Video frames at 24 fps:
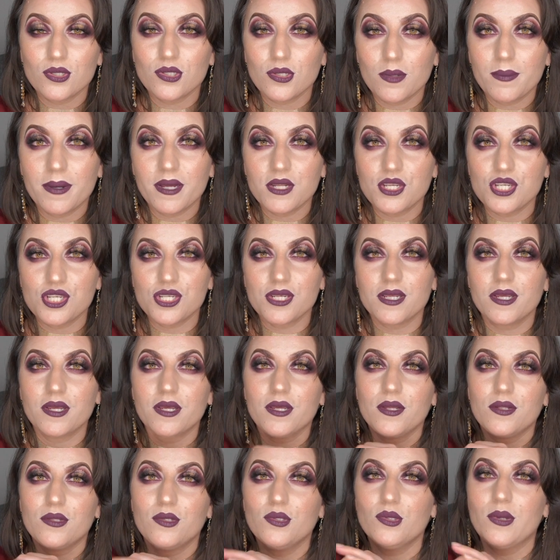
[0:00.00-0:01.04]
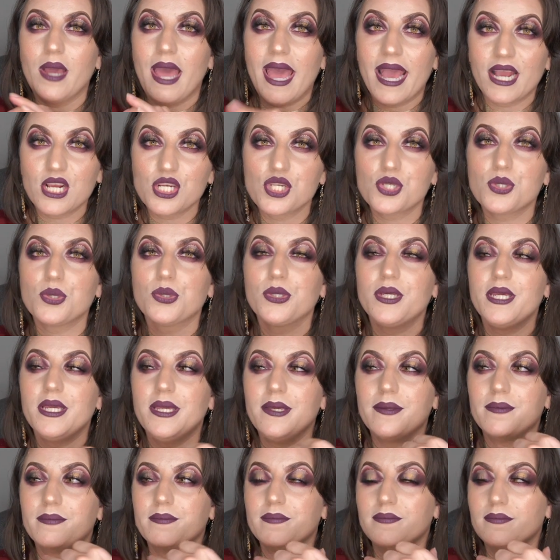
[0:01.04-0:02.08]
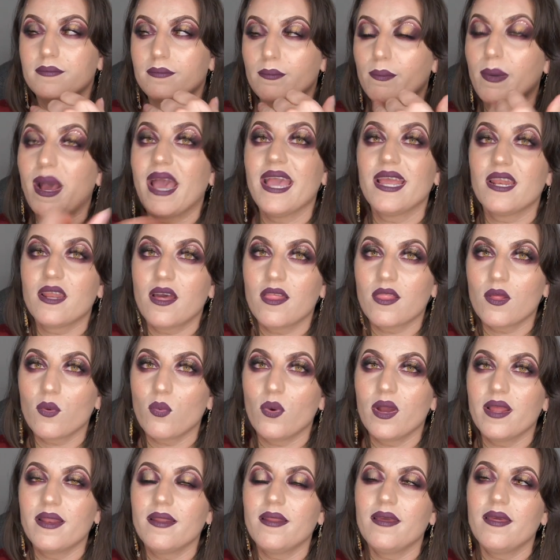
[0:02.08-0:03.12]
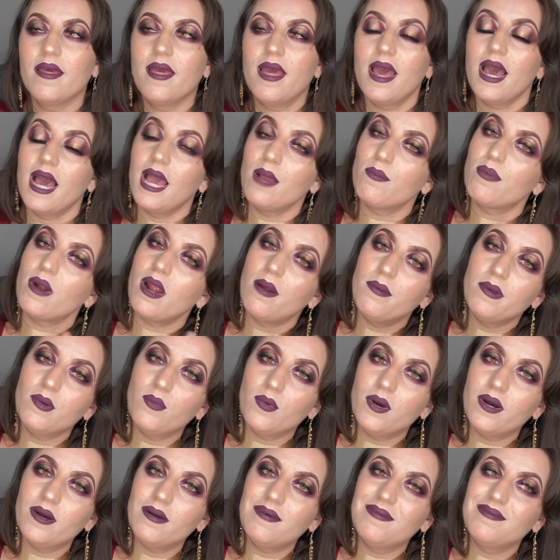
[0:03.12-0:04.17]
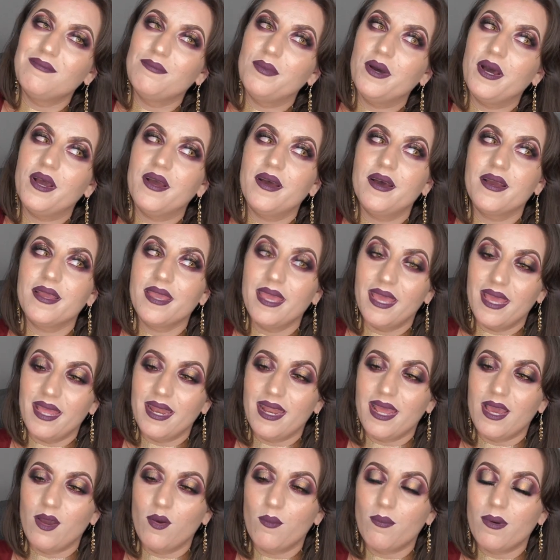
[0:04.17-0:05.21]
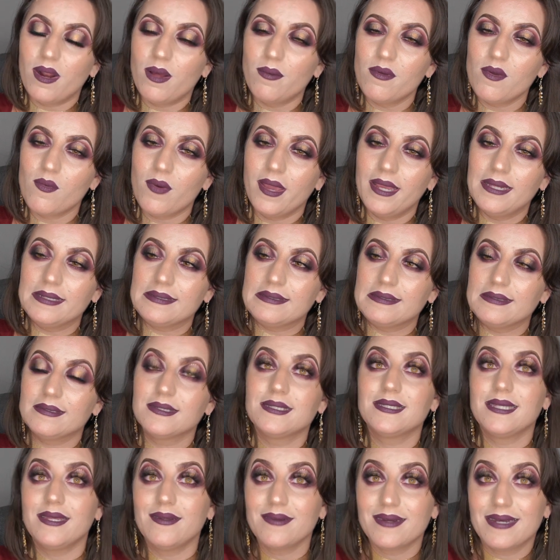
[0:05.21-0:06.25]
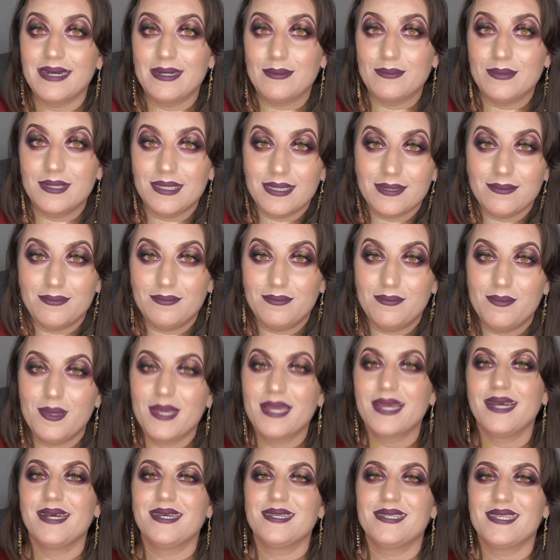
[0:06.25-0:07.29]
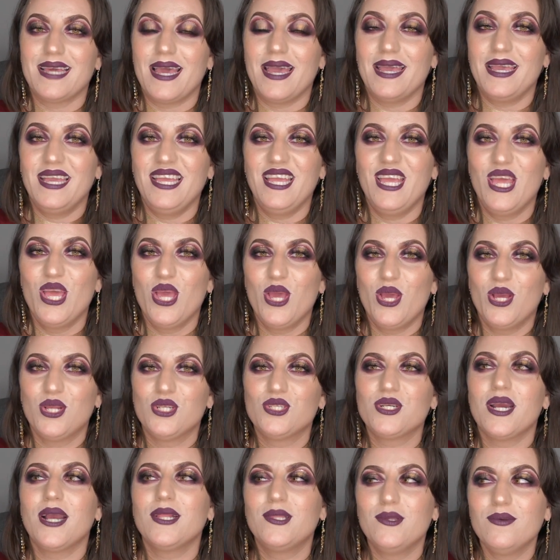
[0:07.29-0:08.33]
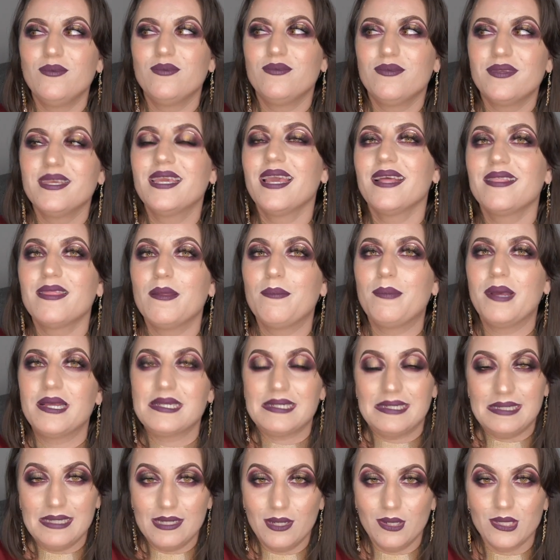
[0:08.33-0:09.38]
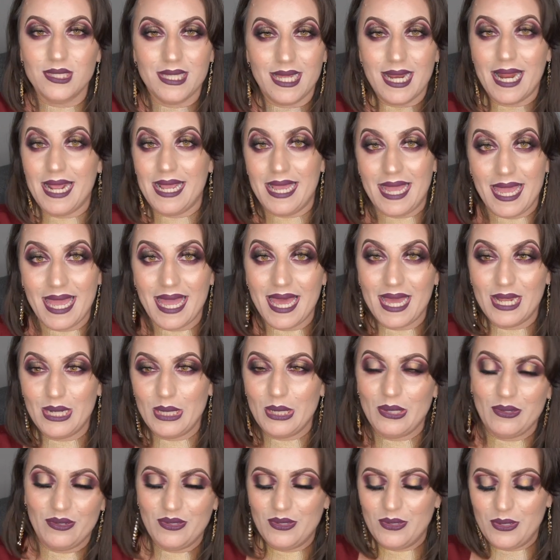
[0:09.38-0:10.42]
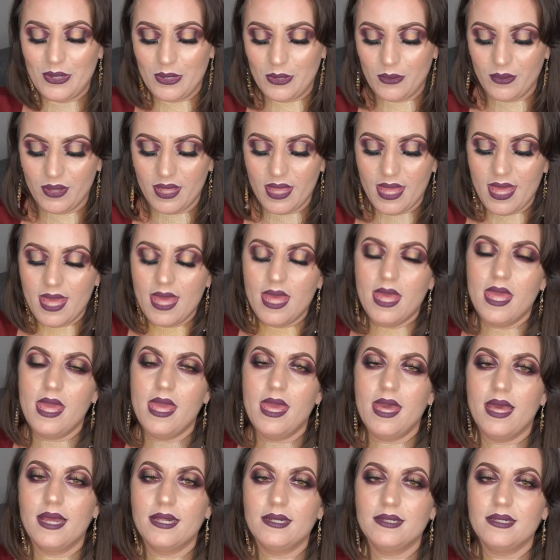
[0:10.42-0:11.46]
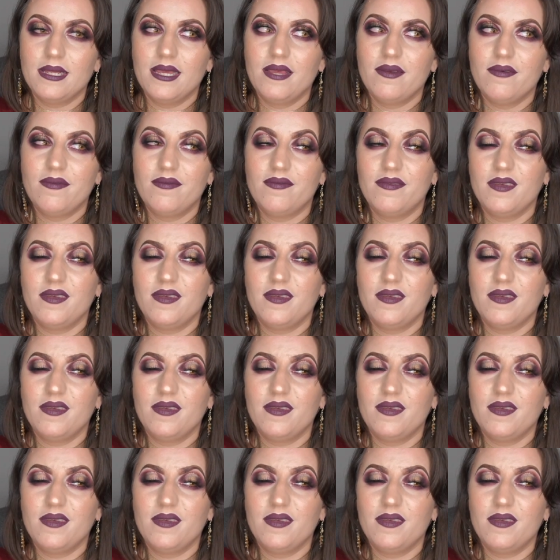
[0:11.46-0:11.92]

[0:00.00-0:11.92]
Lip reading: much to actually buy another one, I probably will. But again, I'll probably wait until sale comes, because I try to get the best deals that I can, you know? And if